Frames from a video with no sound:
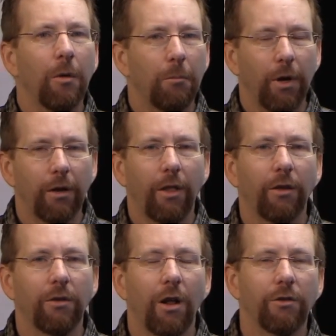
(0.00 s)
but
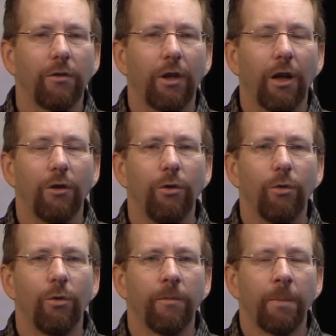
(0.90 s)
that's not something I
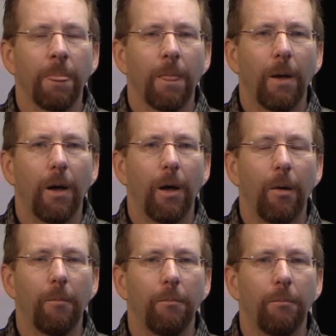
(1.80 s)
do
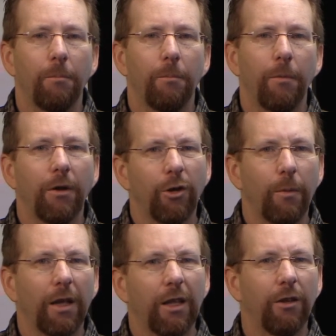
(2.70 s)
um, until
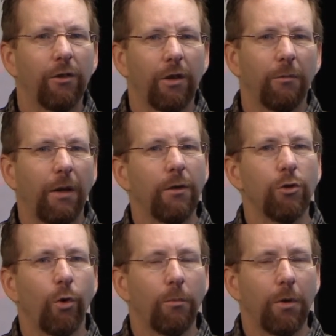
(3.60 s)
my kids can maybe
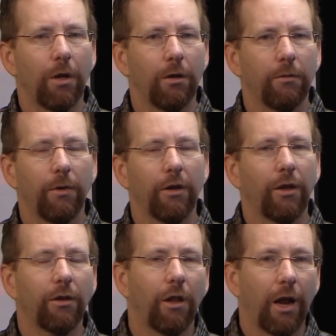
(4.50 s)
join me because
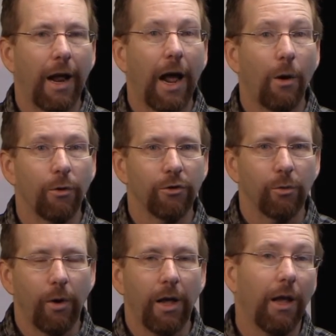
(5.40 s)
that's a lot of hours
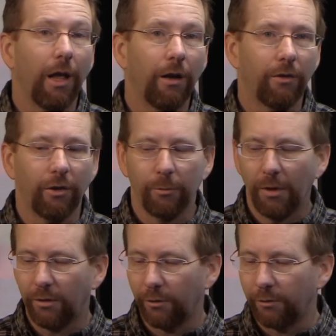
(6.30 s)
away and it's
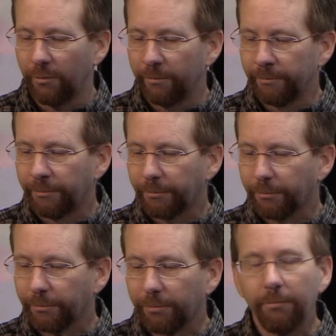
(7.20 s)
expensive.
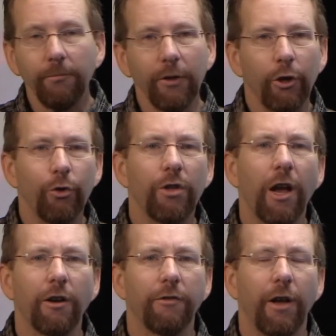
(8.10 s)
And you
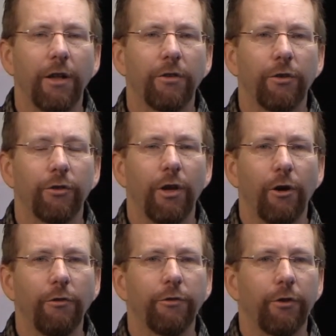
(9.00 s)
sacrifice
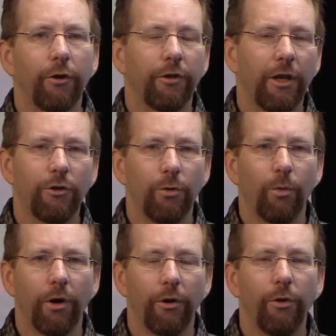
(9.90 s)
yourself or things you
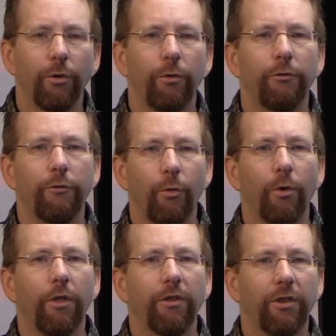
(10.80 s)
want to do
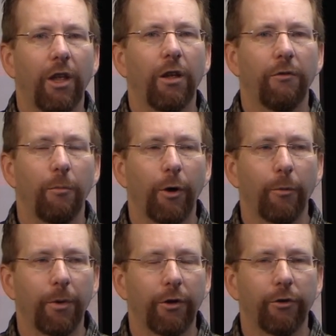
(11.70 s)
for the sake of the bigger
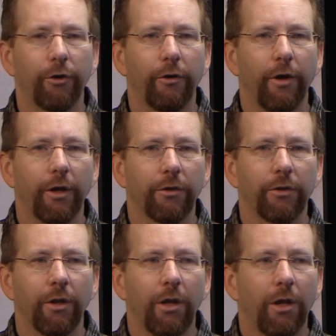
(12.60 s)
picture of us